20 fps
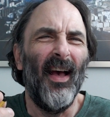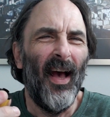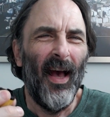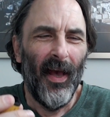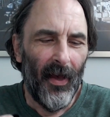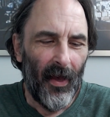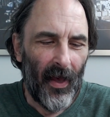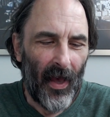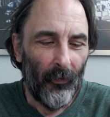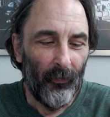
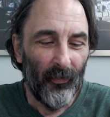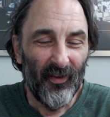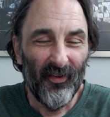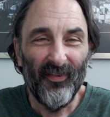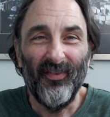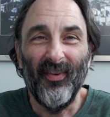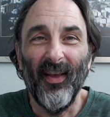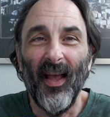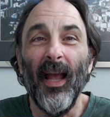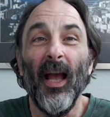I would
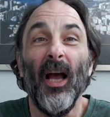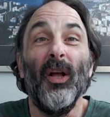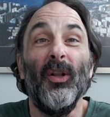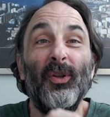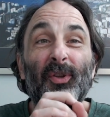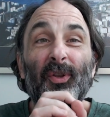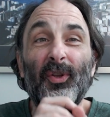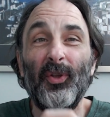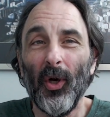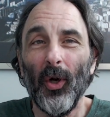just say
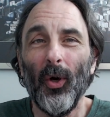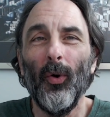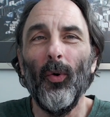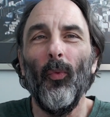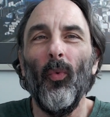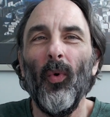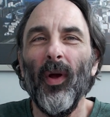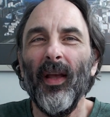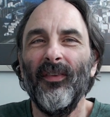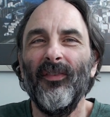
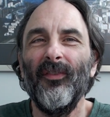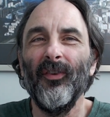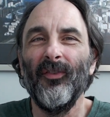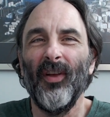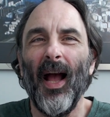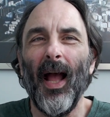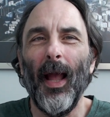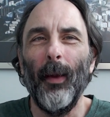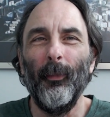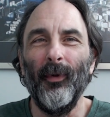don't waste your
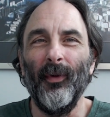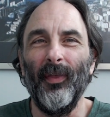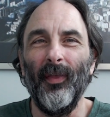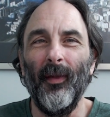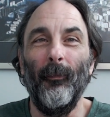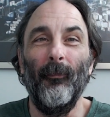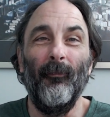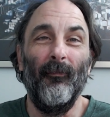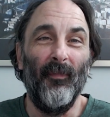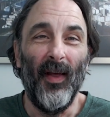time with
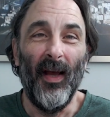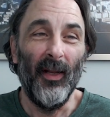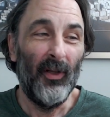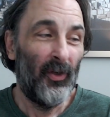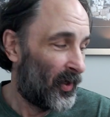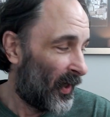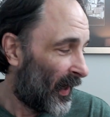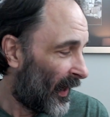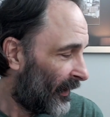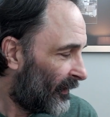them. I
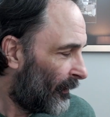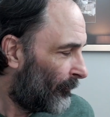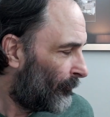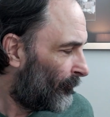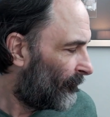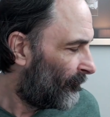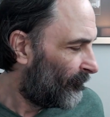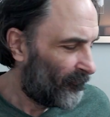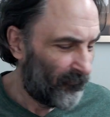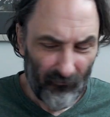tried
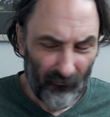them,